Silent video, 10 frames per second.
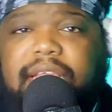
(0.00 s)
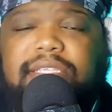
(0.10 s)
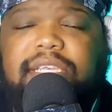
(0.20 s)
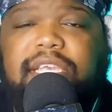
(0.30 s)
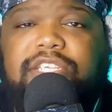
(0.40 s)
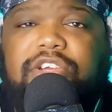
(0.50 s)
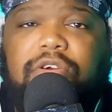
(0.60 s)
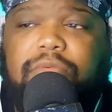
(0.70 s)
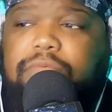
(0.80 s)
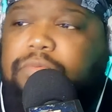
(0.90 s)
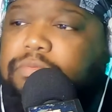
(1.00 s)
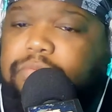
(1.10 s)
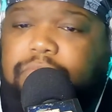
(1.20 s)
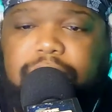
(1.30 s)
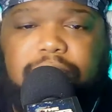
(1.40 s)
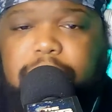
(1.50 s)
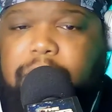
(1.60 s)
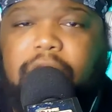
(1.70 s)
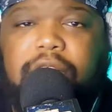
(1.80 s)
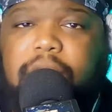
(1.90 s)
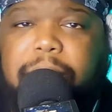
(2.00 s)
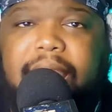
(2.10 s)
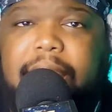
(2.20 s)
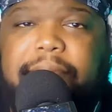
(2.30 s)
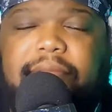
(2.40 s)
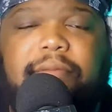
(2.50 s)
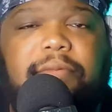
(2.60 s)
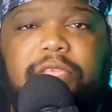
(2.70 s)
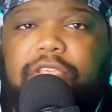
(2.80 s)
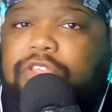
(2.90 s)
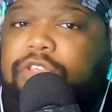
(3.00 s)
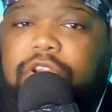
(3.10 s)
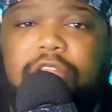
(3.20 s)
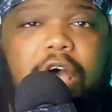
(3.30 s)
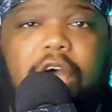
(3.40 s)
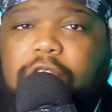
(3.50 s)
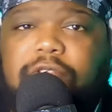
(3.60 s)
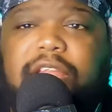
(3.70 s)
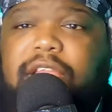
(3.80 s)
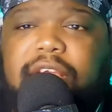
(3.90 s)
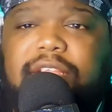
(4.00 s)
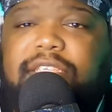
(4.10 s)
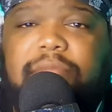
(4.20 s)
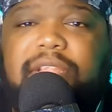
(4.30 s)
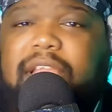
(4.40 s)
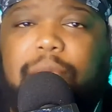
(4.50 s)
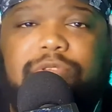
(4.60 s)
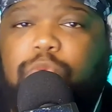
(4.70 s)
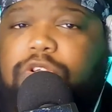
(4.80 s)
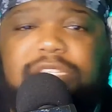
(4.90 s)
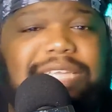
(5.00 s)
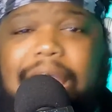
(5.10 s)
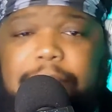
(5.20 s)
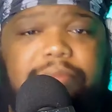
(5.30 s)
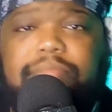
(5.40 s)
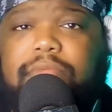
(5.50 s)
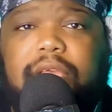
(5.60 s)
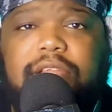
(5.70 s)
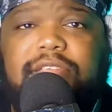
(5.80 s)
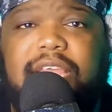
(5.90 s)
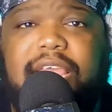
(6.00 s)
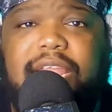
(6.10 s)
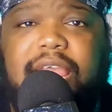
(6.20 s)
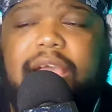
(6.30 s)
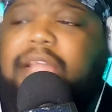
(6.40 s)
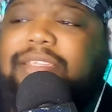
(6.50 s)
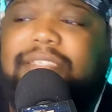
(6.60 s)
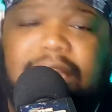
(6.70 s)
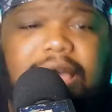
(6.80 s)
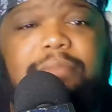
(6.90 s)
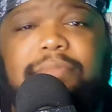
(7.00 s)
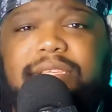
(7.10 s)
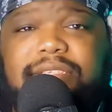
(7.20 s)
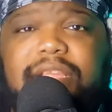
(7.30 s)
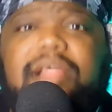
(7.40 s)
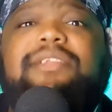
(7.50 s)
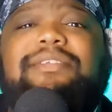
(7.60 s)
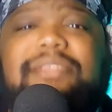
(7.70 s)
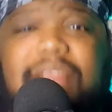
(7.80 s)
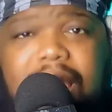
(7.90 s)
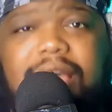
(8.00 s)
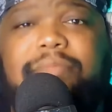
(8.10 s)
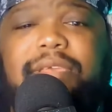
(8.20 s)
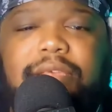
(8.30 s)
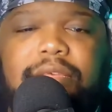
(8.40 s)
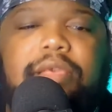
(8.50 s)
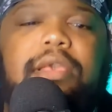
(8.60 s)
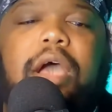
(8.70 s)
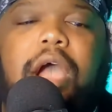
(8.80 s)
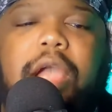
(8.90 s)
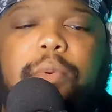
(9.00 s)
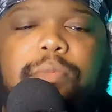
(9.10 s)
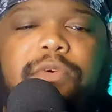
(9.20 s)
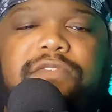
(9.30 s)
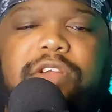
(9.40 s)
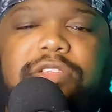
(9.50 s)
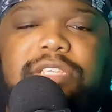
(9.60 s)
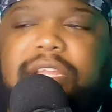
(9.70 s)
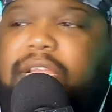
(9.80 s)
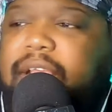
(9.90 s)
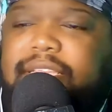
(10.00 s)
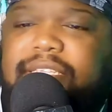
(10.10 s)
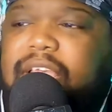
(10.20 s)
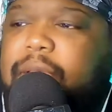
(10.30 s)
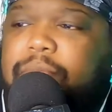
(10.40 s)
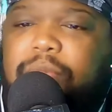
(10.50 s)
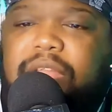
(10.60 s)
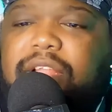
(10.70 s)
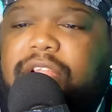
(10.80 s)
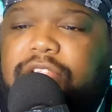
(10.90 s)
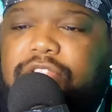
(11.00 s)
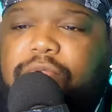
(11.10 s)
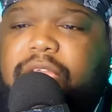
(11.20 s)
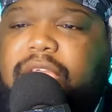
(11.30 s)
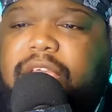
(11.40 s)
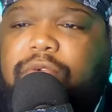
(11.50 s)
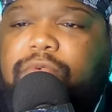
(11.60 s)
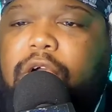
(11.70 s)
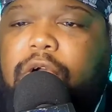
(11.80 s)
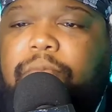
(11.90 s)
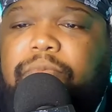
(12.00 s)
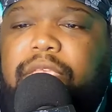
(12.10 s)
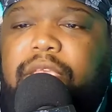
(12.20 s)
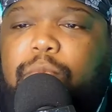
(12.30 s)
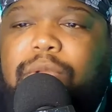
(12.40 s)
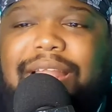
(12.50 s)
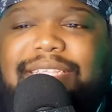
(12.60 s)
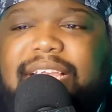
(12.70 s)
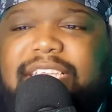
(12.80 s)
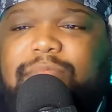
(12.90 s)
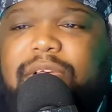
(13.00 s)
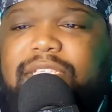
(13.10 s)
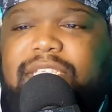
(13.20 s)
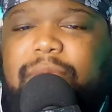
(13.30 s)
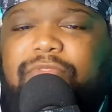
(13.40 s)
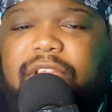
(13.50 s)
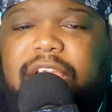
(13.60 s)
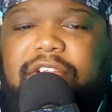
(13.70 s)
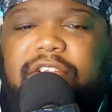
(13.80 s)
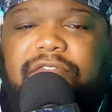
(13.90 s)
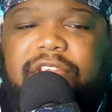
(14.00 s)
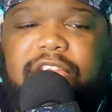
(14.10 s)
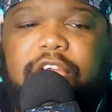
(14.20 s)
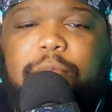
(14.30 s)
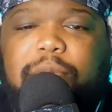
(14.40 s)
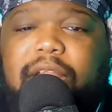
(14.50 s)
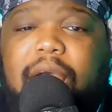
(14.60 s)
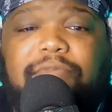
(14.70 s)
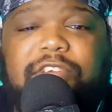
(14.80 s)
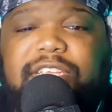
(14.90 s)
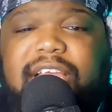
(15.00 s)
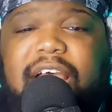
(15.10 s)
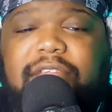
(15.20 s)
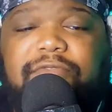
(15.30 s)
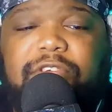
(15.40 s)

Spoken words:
to get your burger popping, you done already done something that was worth stopping. Understand that. Understand me, son. Understand me. All right, we're moving on to the next step. We done 3 in a row. We got to say some other steps for later in the video, but I'm freestyling,